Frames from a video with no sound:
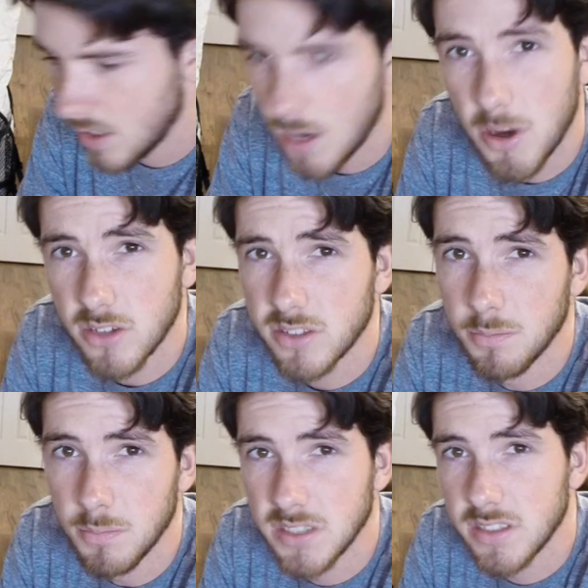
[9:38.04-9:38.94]
I'm also
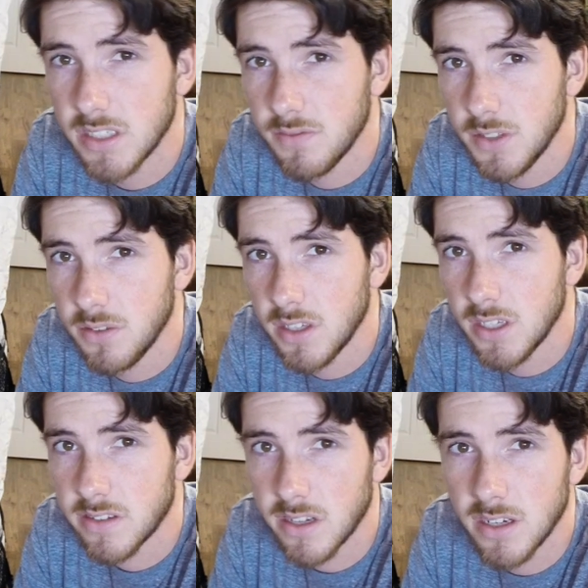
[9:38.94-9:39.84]
missing a few
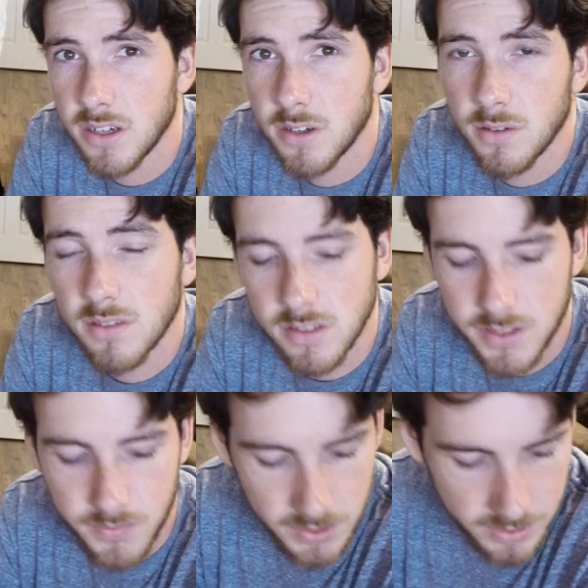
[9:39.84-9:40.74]
things. I know
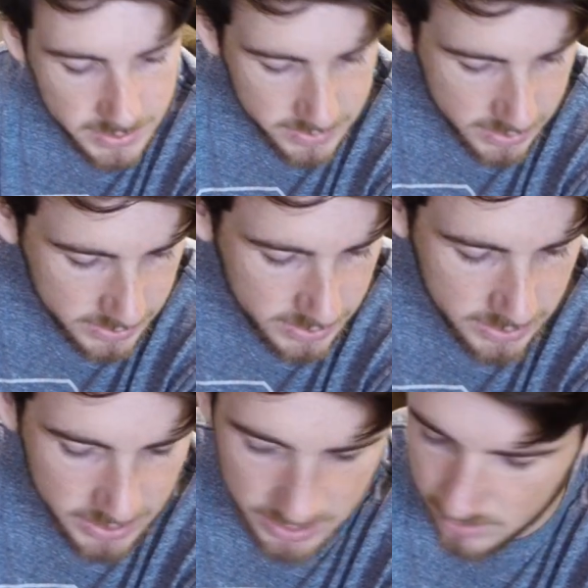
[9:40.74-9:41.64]
there's a few things I need to
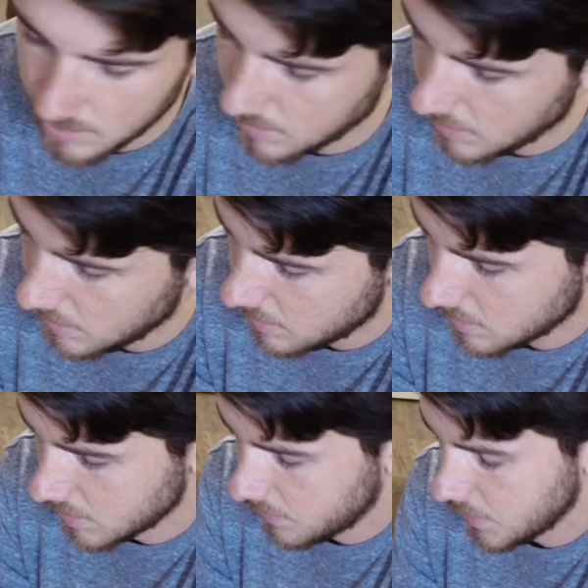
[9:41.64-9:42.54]
get.
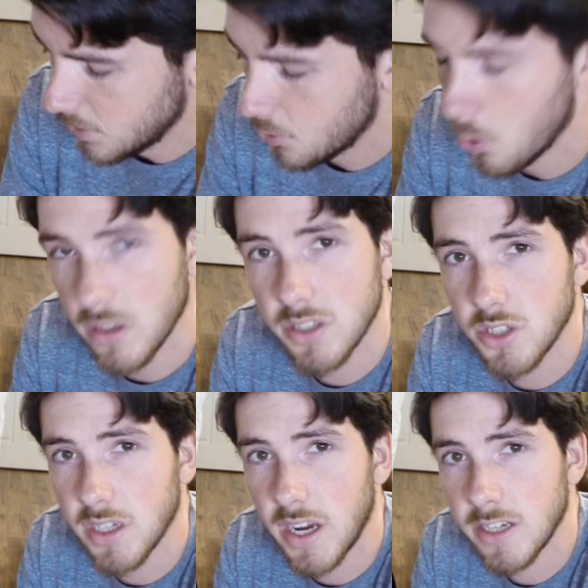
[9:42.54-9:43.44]
There's a few
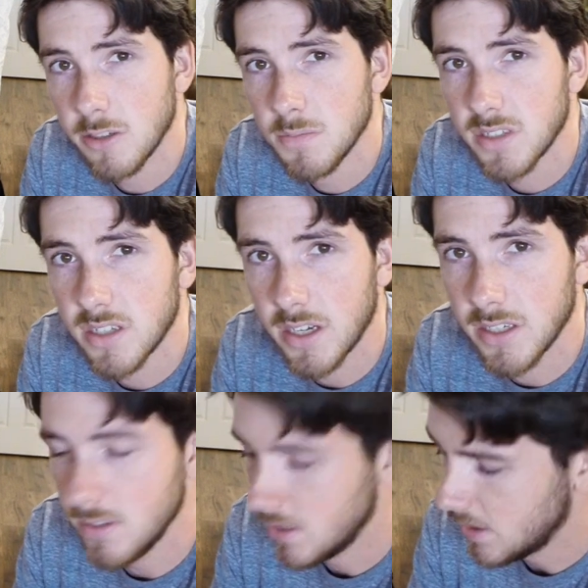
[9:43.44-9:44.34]
toiletry items
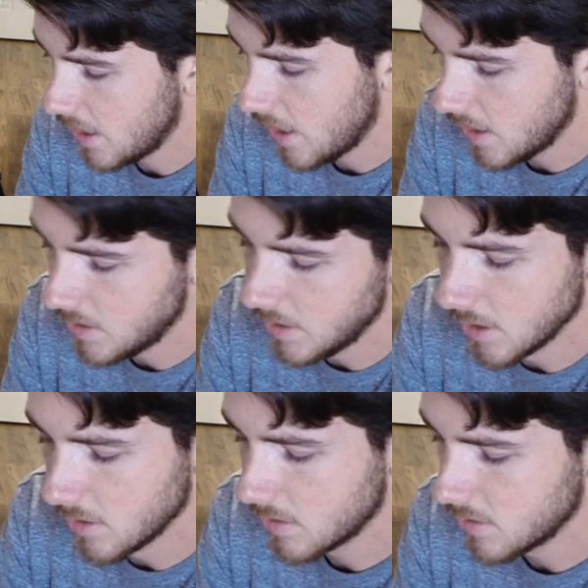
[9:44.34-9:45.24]
I need to add
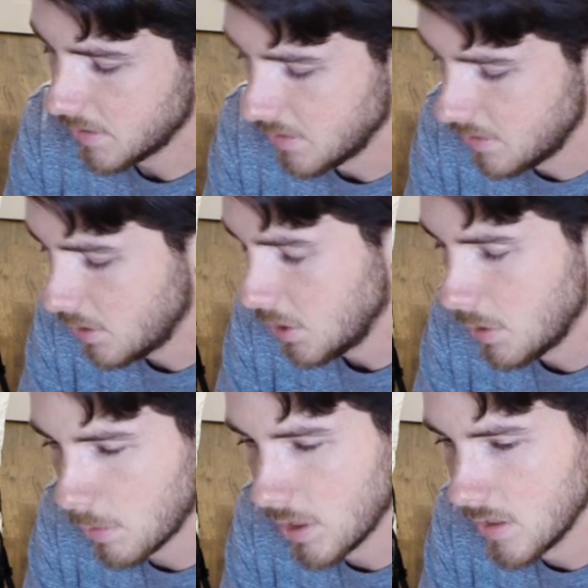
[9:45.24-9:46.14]
here, such as a
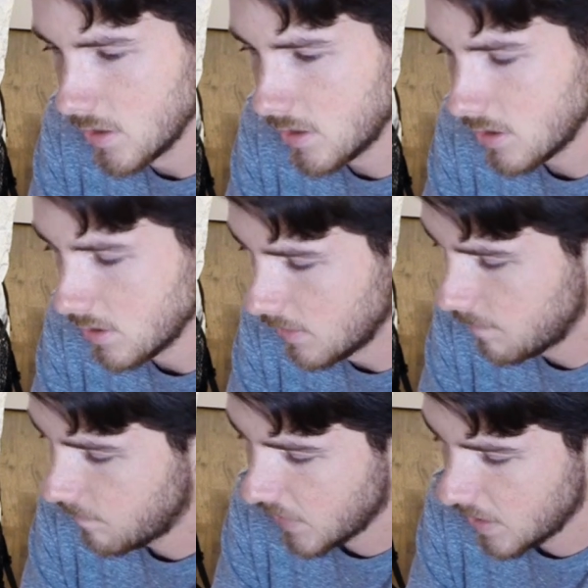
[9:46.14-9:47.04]
toothbrush and
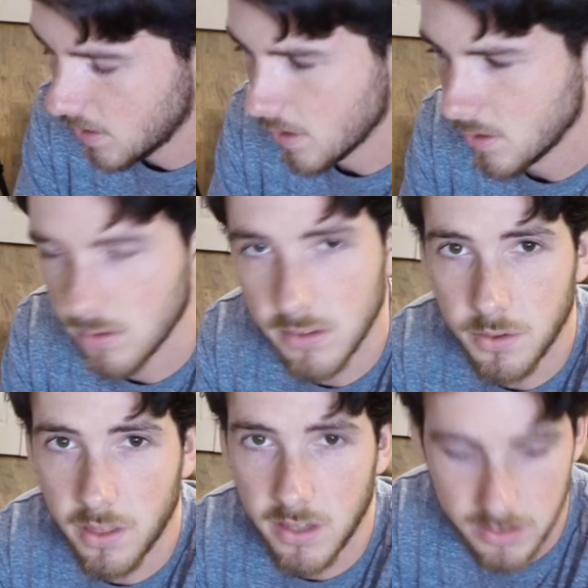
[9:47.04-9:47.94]
other
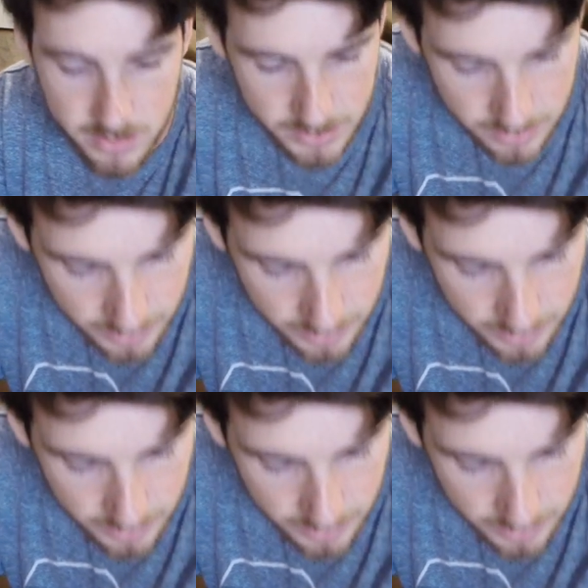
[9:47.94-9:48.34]
little things like